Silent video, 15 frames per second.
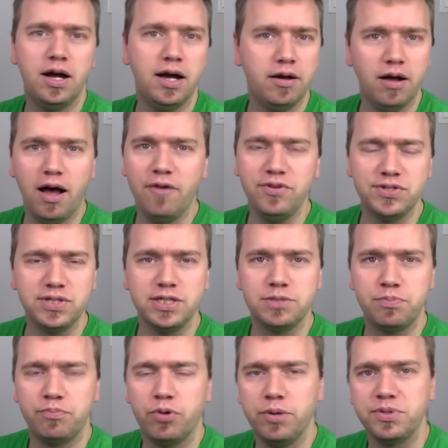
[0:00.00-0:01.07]
Obviously,
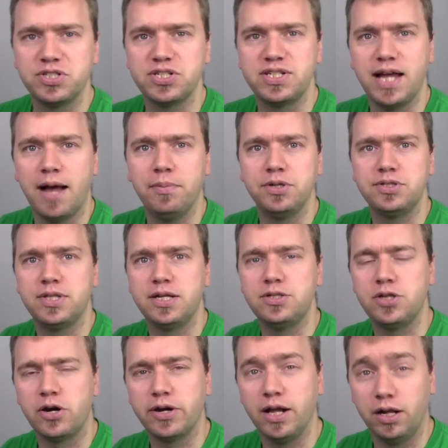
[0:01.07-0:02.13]
it's been pretty much established that
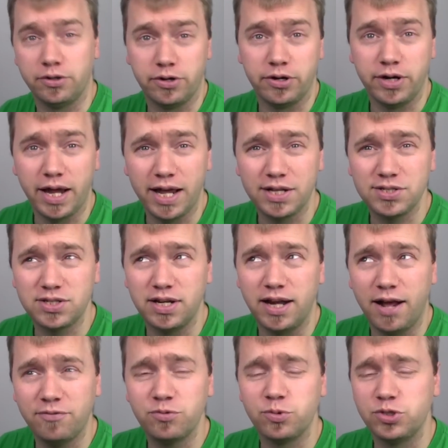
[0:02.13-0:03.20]
Dark Eldar are next, and
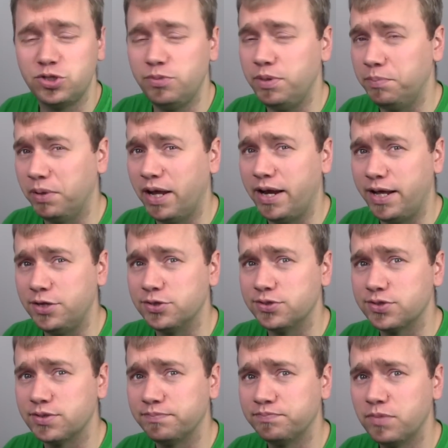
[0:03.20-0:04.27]
afterwards should be Blood
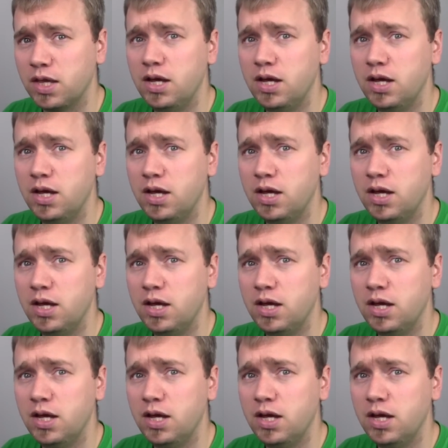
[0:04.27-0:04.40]
Angels.